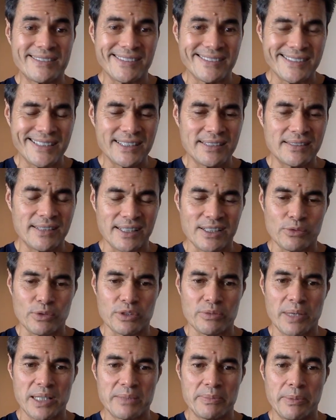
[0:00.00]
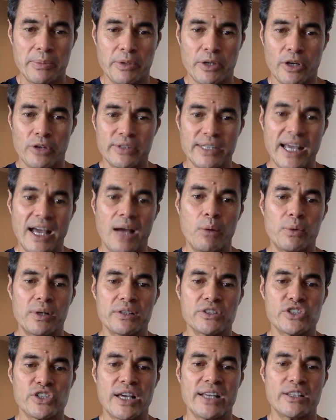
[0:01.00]
statistics which makes people go, yeah, I want
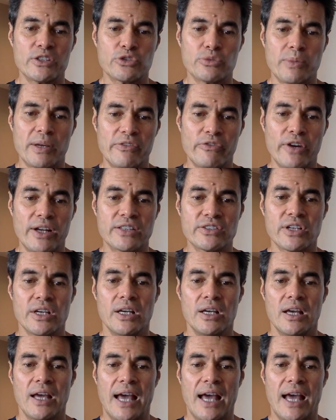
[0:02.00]
to share this with my friends.